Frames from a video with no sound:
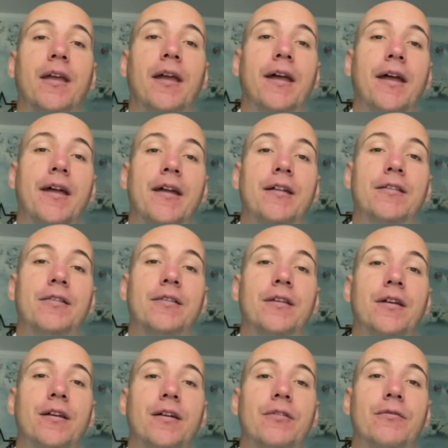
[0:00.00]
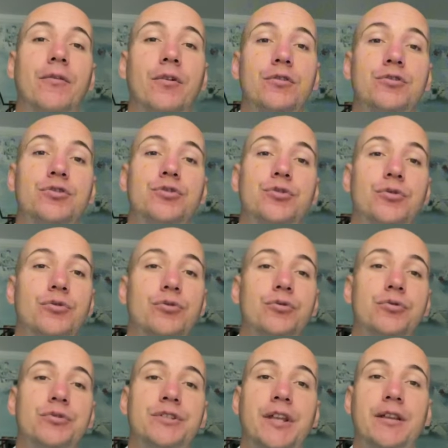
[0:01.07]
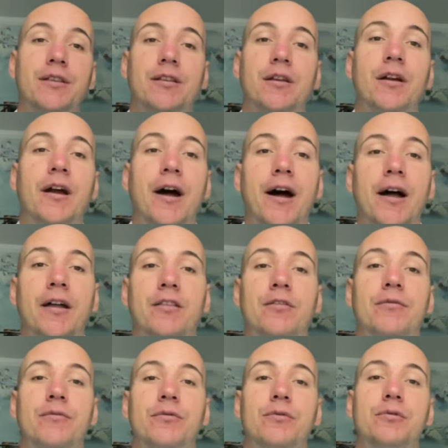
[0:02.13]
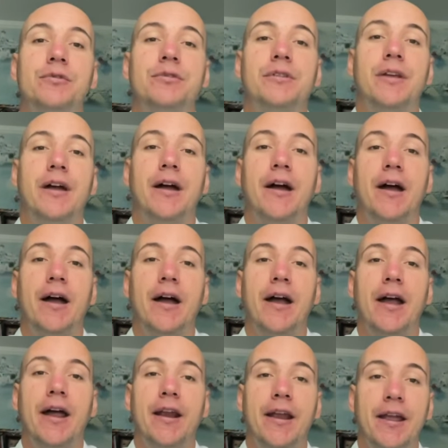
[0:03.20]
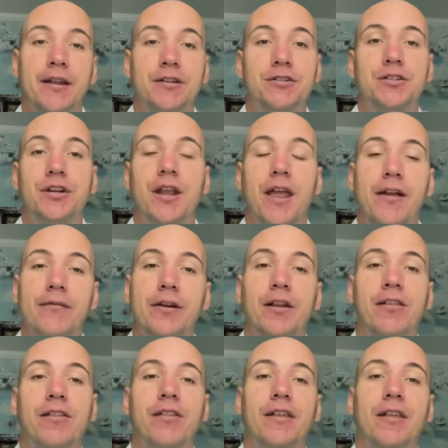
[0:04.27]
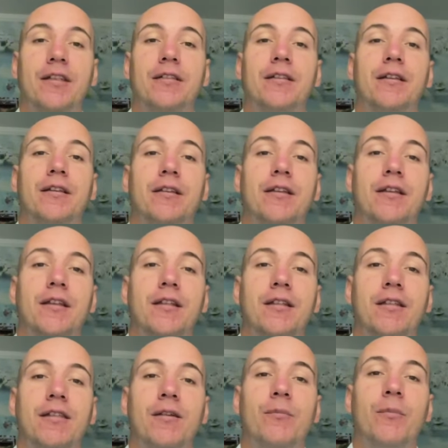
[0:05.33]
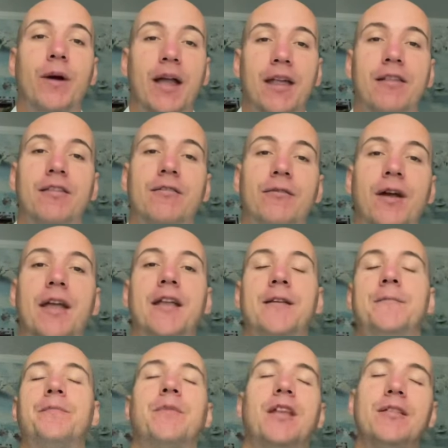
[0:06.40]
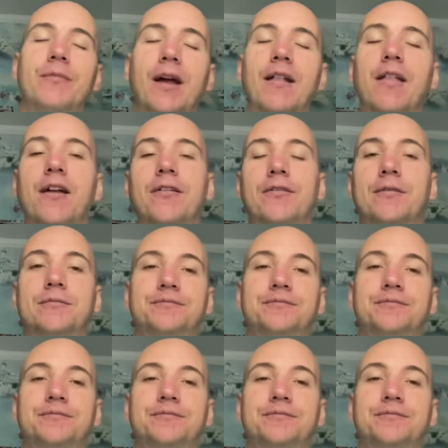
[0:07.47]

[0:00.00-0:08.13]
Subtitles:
And was sure that God would arrange everything in the best way in my life.